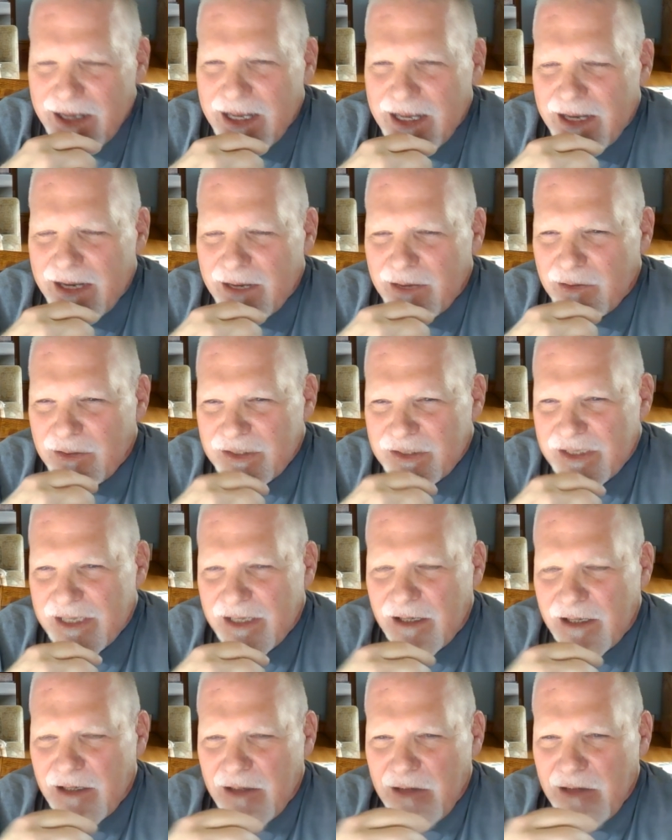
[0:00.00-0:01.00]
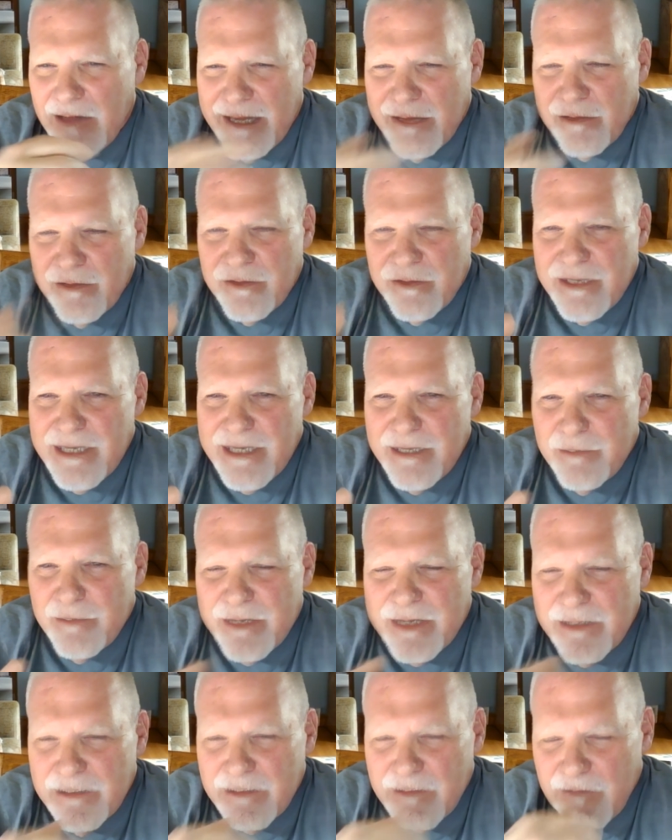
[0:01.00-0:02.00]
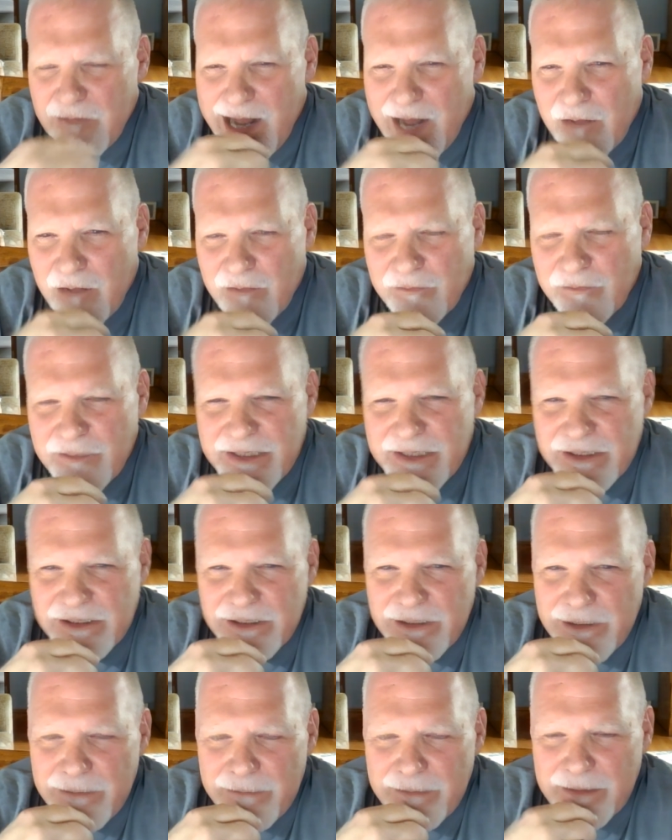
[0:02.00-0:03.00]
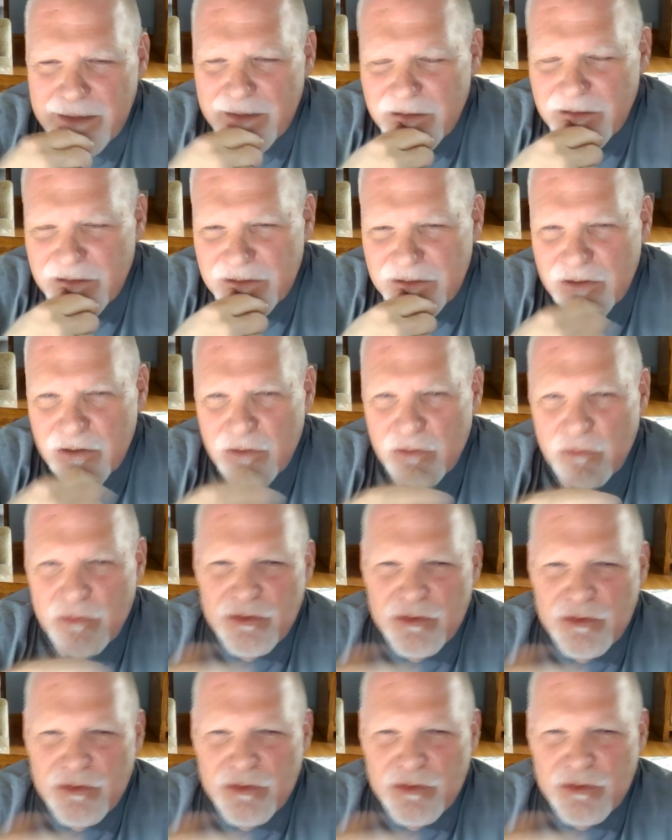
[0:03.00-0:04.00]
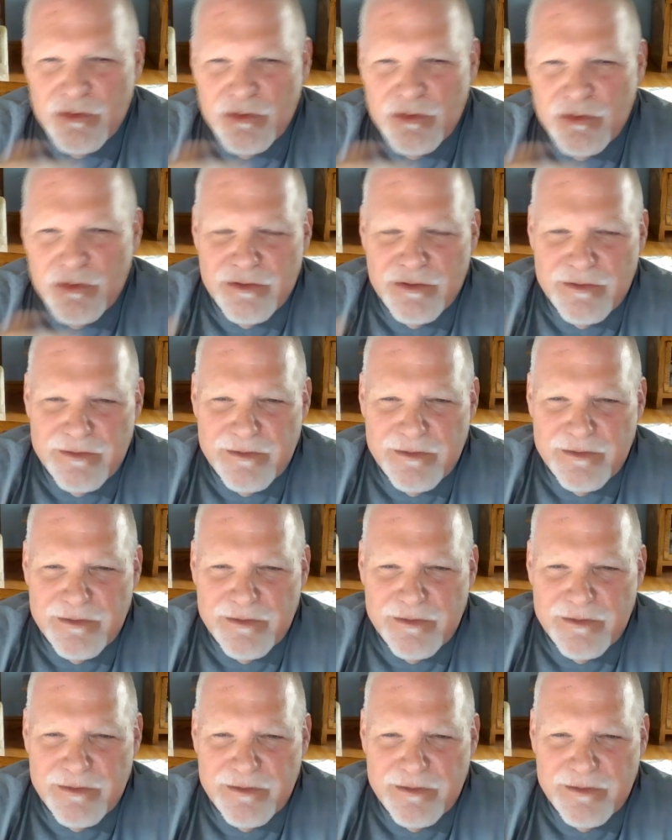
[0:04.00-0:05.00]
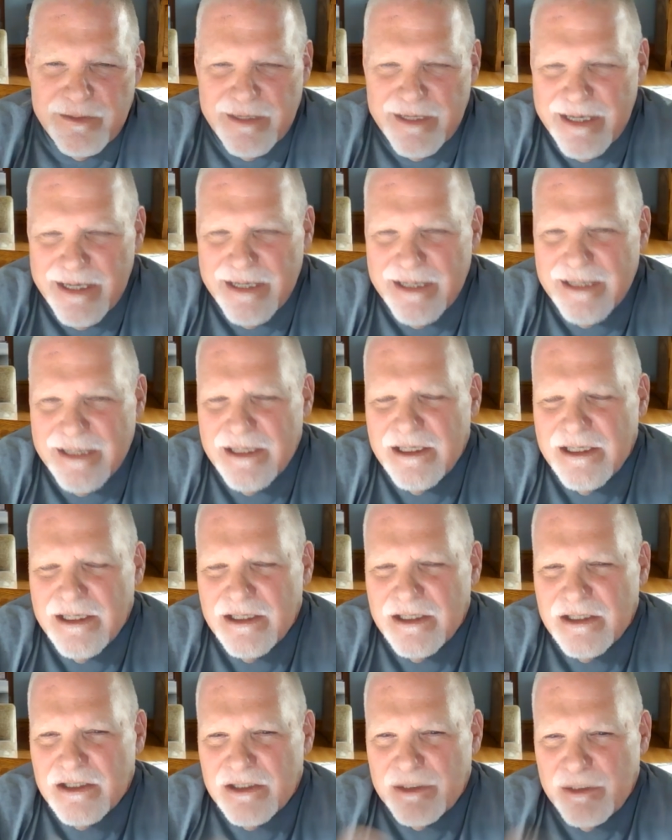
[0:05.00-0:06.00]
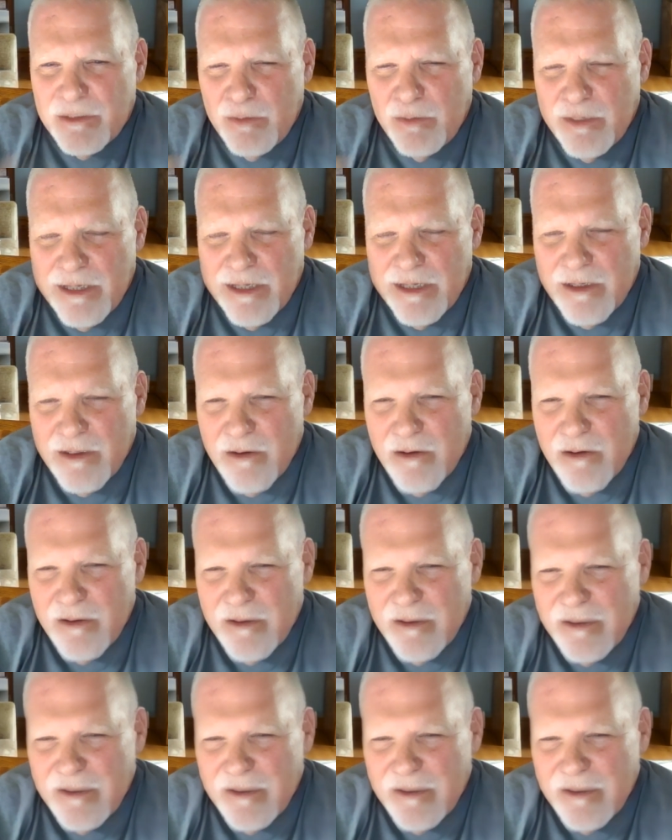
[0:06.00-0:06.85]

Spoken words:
was later deeply involved as the Soldiers of Solidarity split off